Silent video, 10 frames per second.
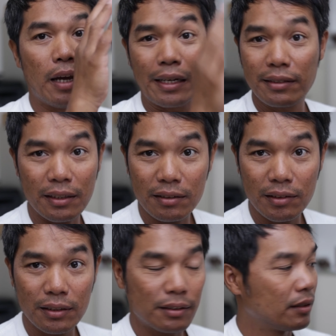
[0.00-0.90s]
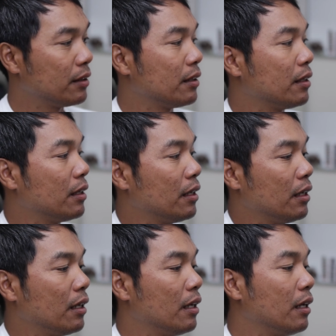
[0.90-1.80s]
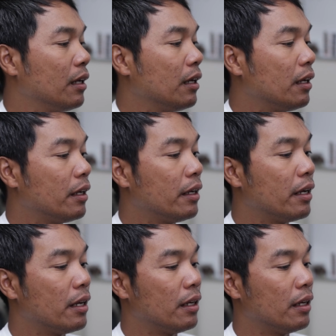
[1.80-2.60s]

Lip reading: accessories. All the cables are here.